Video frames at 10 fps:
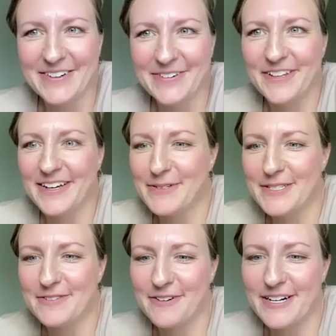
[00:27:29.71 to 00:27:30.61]
Well, that
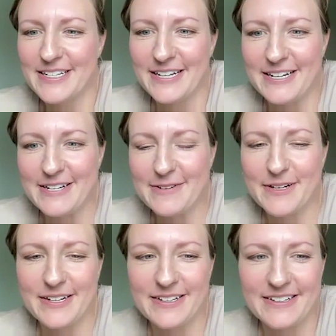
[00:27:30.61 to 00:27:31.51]
puts us right at
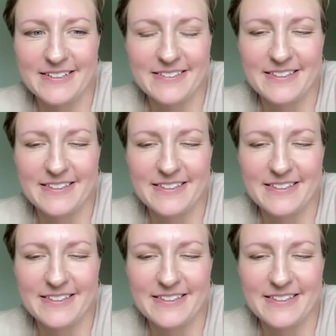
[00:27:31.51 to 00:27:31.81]
time.